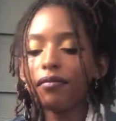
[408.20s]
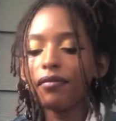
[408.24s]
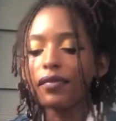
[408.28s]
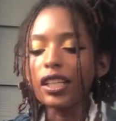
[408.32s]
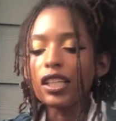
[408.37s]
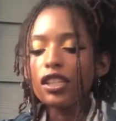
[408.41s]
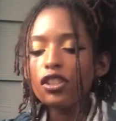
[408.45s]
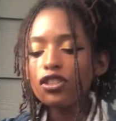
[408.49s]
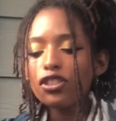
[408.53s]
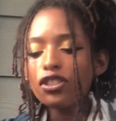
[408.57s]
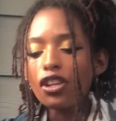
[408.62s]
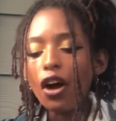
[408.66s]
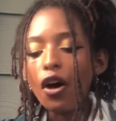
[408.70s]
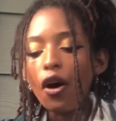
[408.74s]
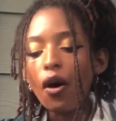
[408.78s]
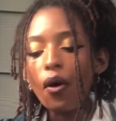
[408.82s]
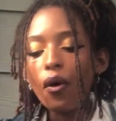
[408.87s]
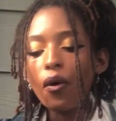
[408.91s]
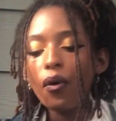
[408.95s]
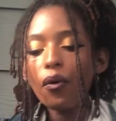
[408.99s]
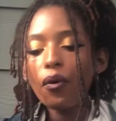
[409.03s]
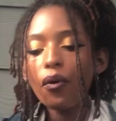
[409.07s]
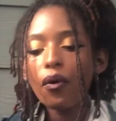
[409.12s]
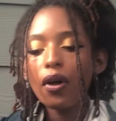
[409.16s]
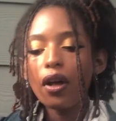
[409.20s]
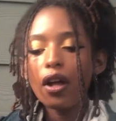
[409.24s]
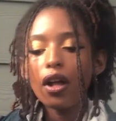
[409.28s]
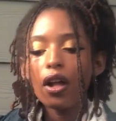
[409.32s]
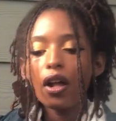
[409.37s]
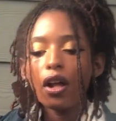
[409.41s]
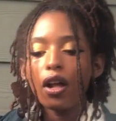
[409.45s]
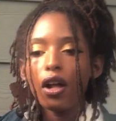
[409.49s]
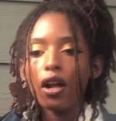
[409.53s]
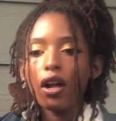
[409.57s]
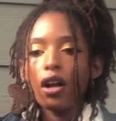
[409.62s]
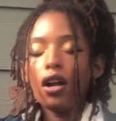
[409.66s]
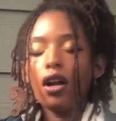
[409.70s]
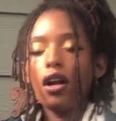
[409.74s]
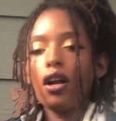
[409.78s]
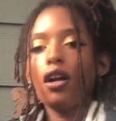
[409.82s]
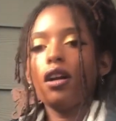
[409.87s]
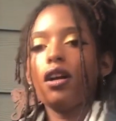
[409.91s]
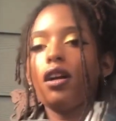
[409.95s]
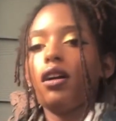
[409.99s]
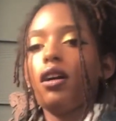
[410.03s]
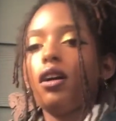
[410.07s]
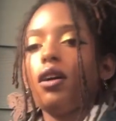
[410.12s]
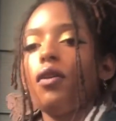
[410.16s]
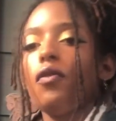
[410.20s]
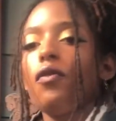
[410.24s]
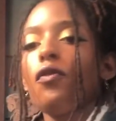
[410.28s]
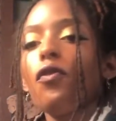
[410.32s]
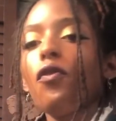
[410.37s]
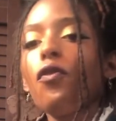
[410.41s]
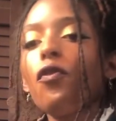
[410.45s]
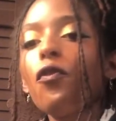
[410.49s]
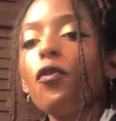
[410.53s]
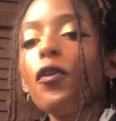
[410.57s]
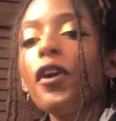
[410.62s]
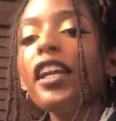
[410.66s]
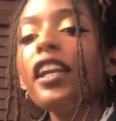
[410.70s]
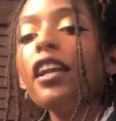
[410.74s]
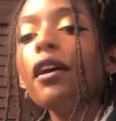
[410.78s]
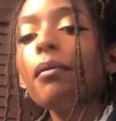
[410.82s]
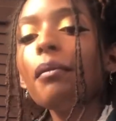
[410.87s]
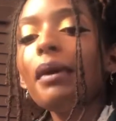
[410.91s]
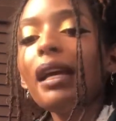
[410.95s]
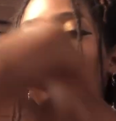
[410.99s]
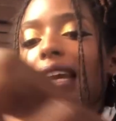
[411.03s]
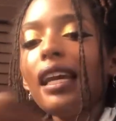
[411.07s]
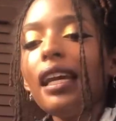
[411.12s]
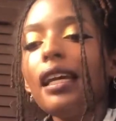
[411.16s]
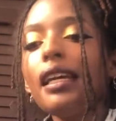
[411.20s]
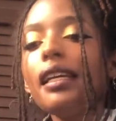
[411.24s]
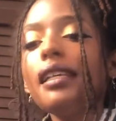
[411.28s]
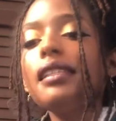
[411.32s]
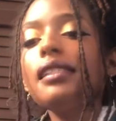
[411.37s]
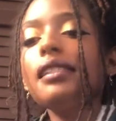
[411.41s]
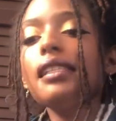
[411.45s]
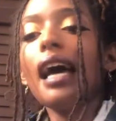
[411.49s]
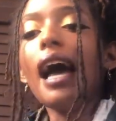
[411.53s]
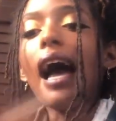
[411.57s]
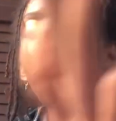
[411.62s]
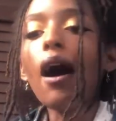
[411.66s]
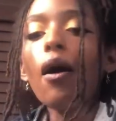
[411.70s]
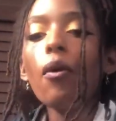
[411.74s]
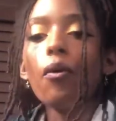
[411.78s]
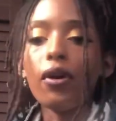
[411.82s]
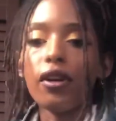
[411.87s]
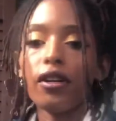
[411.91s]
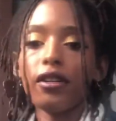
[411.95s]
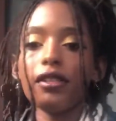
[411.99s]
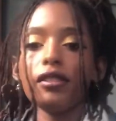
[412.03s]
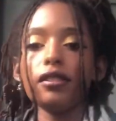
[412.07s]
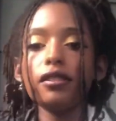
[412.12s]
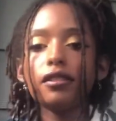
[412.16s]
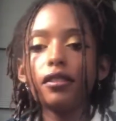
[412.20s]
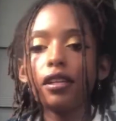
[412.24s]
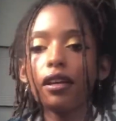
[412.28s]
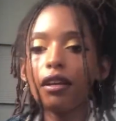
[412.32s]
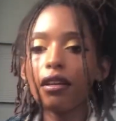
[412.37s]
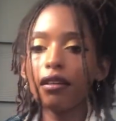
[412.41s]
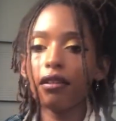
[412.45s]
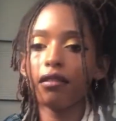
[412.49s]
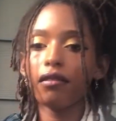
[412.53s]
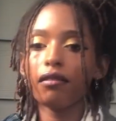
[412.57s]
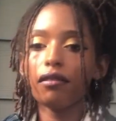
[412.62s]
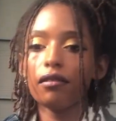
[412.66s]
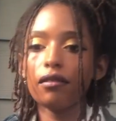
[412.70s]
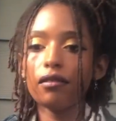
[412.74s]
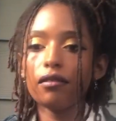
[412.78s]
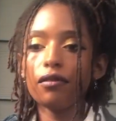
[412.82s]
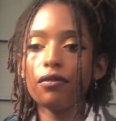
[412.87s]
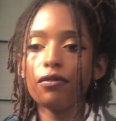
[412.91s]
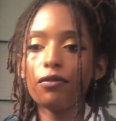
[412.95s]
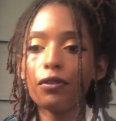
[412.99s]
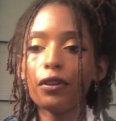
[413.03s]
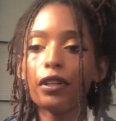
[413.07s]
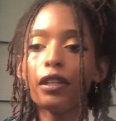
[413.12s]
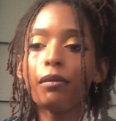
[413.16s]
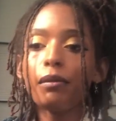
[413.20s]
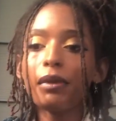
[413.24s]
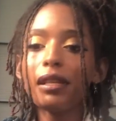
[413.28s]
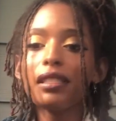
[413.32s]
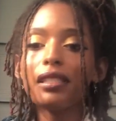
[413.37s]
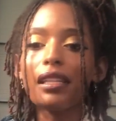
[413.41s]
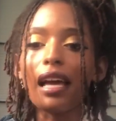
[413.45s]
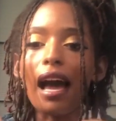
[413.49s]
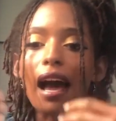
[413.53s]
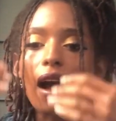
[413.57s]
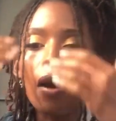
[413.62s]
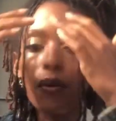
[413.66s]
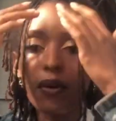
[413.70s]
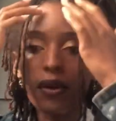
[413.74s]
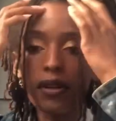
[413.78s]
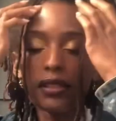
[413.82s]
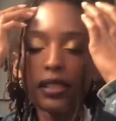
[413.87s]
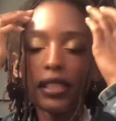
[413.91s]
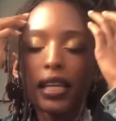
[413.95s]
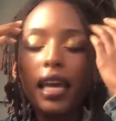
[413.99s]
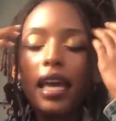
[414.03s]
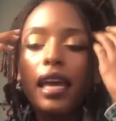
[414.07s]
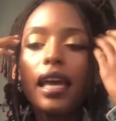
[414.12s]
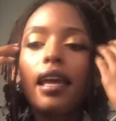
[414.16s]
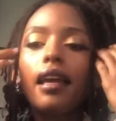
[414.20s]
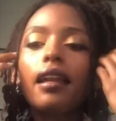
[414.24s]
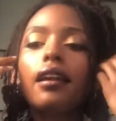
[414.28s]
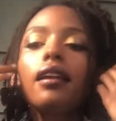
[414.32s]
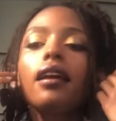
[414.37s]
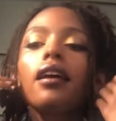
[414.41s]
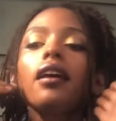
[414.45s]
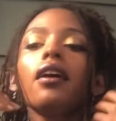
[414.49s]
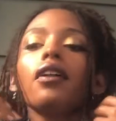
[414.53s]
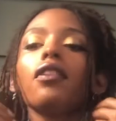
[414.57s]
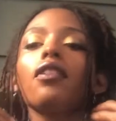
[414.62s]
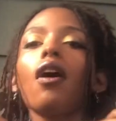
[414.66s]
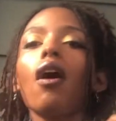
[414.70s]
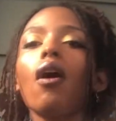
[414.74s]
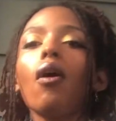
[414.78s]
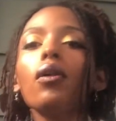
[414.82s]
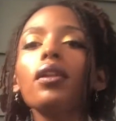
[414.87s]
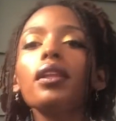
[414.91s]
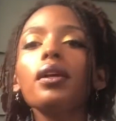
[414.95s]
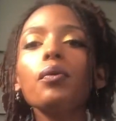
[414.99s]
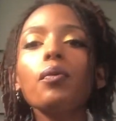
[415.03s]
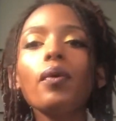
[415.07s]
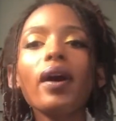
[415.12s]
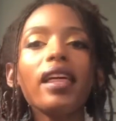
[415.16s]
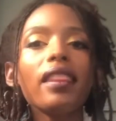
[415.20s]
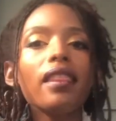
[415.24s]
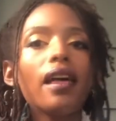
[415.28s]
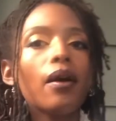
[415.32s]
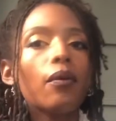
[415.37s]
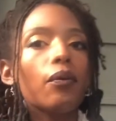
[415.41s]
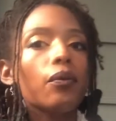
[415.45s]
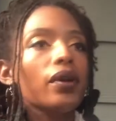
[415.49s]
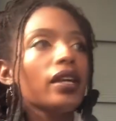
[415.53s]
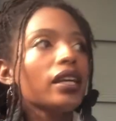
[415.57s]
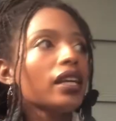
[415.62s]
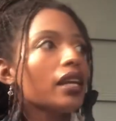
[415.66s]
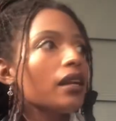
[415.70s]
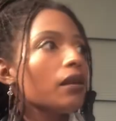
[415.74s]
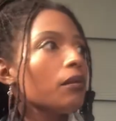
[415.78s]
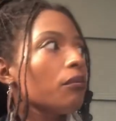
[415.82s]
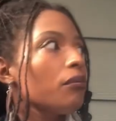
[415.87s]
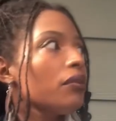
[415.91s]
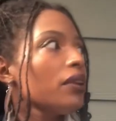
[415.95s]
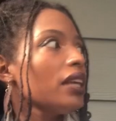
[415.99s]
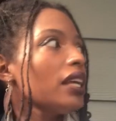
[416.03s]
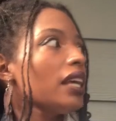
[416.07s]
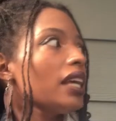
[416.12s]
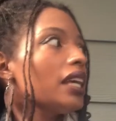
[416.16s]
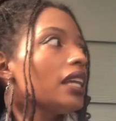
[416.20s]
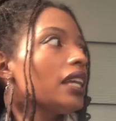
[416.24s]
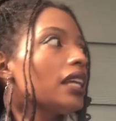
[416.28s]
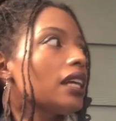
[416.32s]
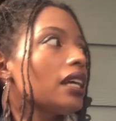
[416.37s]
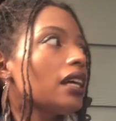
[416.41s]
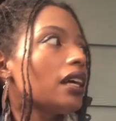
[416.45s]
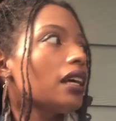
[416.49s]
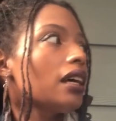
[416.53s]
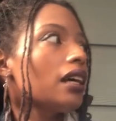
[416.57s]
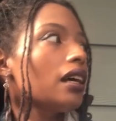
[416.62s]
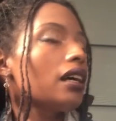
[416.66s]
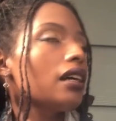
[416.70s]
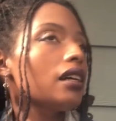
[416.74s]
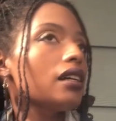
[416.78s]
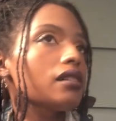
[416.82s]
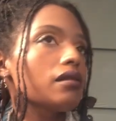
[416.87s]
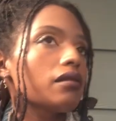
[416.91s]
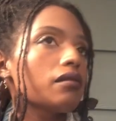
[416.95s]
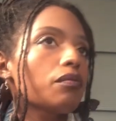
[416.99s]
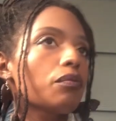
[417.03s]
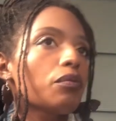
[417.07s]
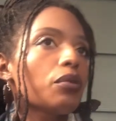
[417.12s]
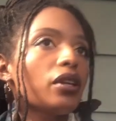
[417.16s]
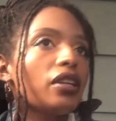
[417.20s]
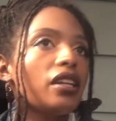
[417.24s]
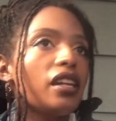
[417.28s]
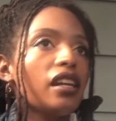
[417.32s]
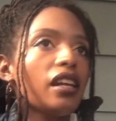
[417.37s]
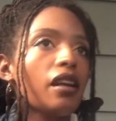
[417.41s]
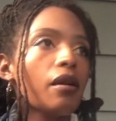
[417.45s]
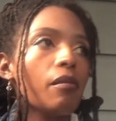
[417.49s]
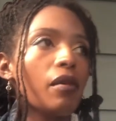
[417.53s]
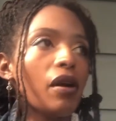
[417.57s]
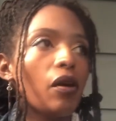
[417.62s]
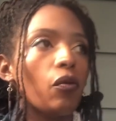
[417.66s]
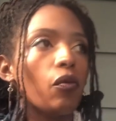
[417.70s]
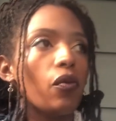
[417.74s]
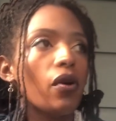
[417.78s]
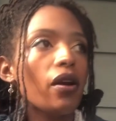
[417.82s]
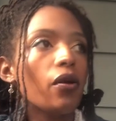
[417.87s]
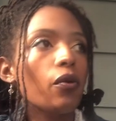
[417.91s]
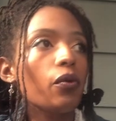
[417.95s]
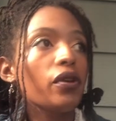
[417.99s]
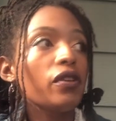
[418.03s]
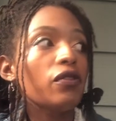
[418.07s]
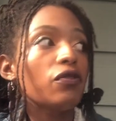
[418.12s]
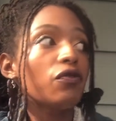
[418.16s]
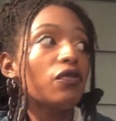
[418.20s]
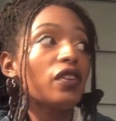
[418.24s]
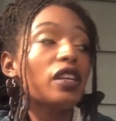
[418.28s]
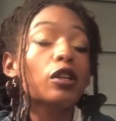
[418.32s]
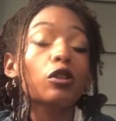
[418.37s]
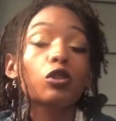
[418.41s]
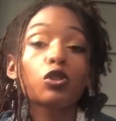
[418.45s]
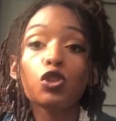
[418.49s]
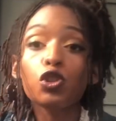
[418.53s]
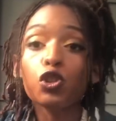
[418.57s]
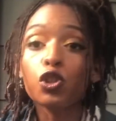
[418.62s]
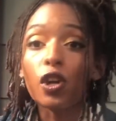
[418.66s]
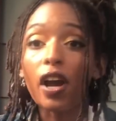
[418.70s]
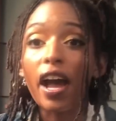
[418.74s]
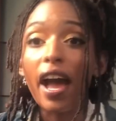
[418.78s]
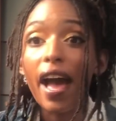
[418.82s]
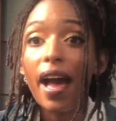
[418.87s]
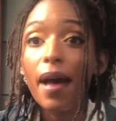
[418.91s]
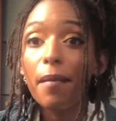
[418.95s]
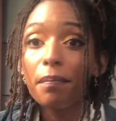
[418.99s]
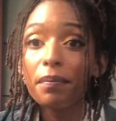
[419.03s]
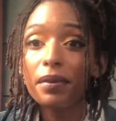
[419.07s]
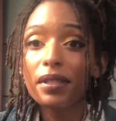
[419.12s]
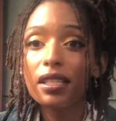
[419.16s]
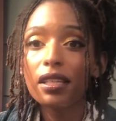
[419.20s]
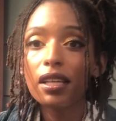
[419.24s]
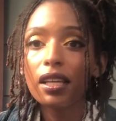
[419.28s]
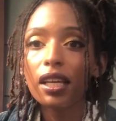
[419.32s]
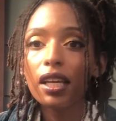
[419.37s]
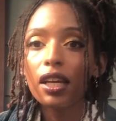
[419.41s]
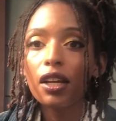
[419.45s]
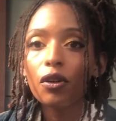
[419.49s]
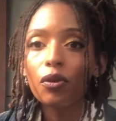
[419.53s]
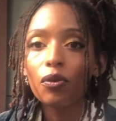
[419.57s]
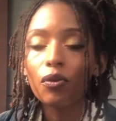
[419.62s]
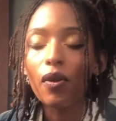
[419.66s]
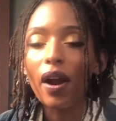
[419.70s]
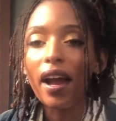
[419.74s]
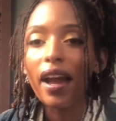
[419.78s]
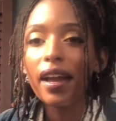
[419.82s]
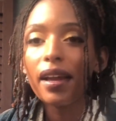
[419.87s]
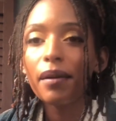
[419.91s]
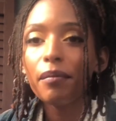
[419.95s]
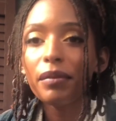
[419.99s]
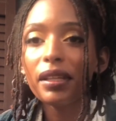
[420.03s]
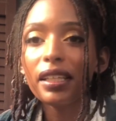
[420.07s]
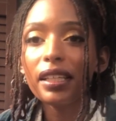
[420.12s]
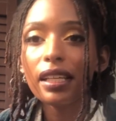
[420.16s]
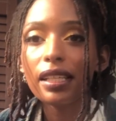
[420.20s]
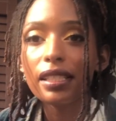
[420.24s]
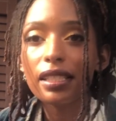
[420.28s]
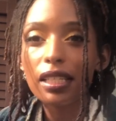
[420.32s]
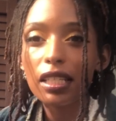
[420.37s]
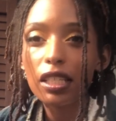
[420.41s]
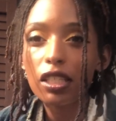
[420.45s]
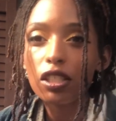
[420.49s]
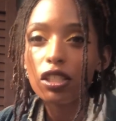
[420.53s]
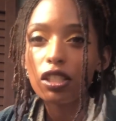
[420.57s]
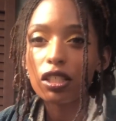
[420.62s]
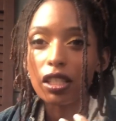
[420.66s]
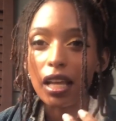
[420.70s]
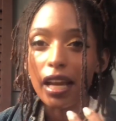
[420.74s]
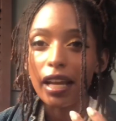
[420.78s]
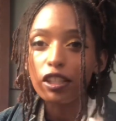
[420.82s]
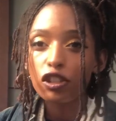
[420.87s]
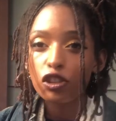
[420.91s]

So freedom is ours. Freedom is ours. And the only way that we can be in a predicament where we feel trapped, right? Because there's this like